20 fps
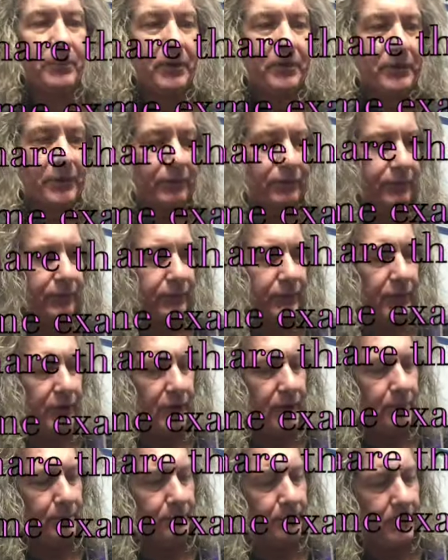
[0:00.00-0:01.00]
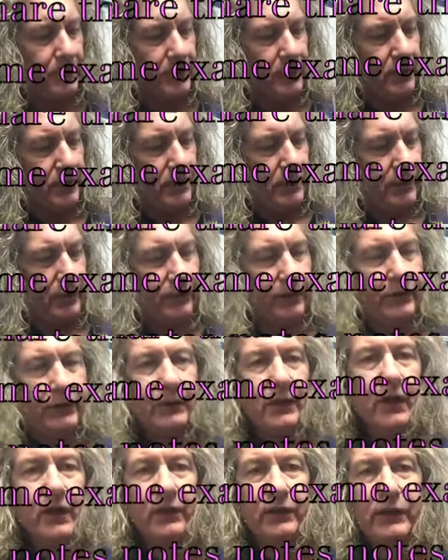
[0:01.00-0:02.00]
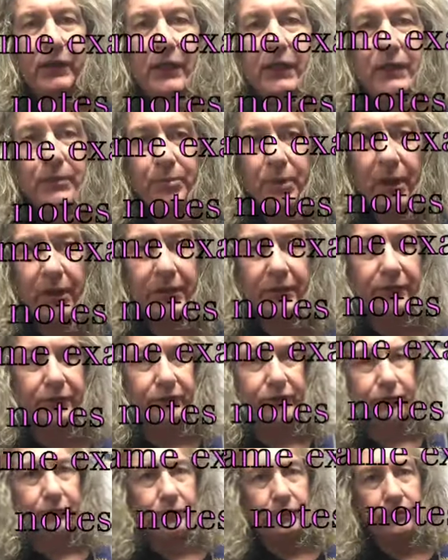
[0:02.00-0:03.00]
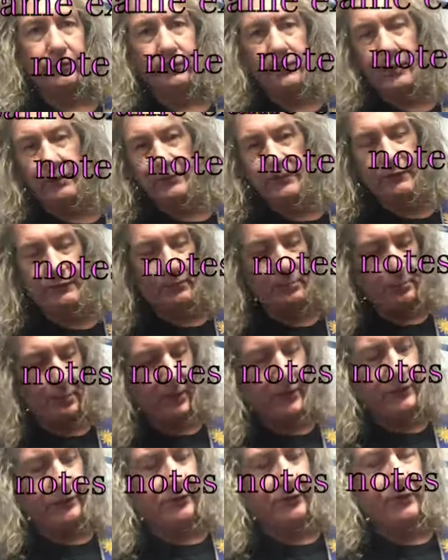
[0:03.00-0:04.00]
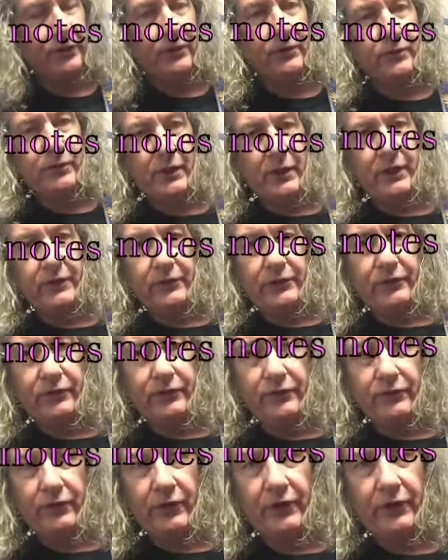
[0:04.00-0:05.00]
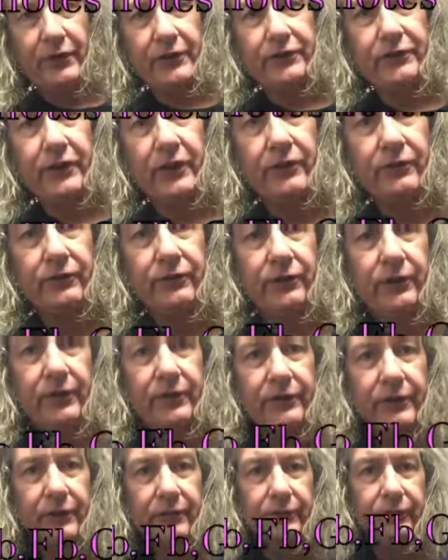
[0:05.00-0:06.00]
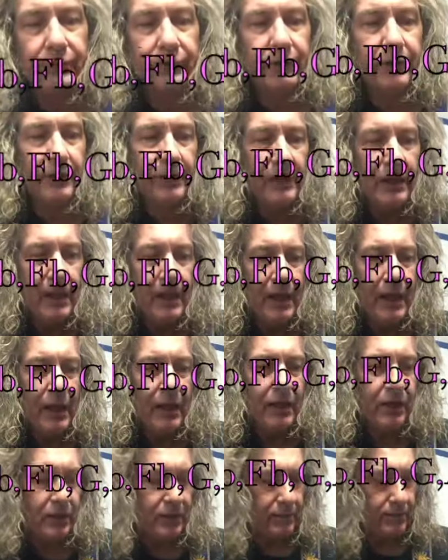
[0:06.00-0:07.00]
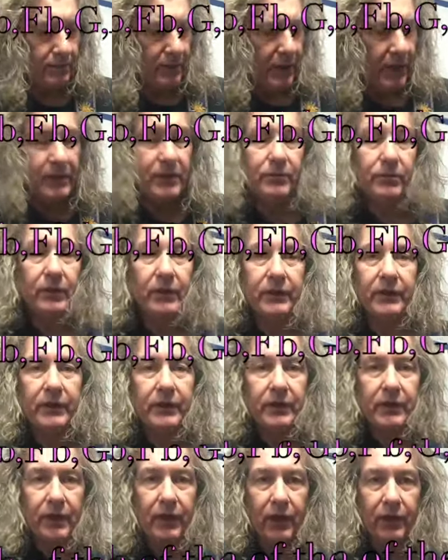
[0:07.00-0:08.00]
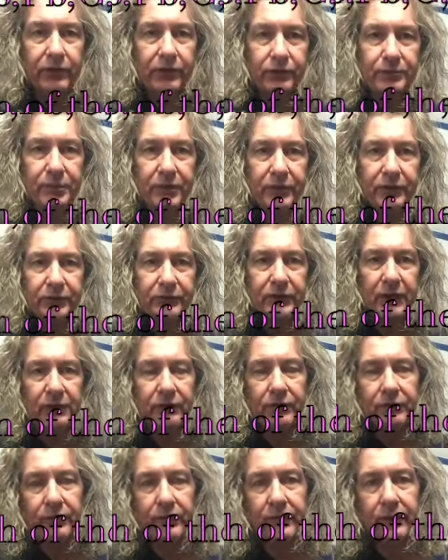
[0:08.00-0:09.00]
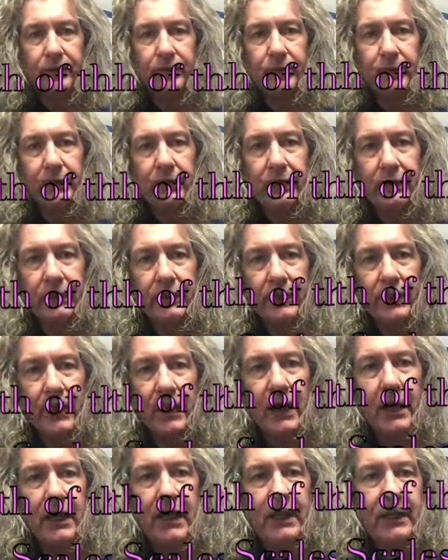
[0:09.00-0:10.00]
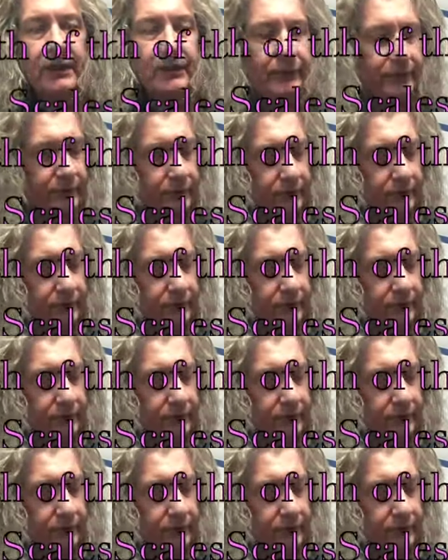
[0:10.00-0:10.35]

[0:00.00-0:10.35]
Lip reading: a different key bass or a different bass note, it suddenly sounds very different. Anyway, I just put this together very quickly, and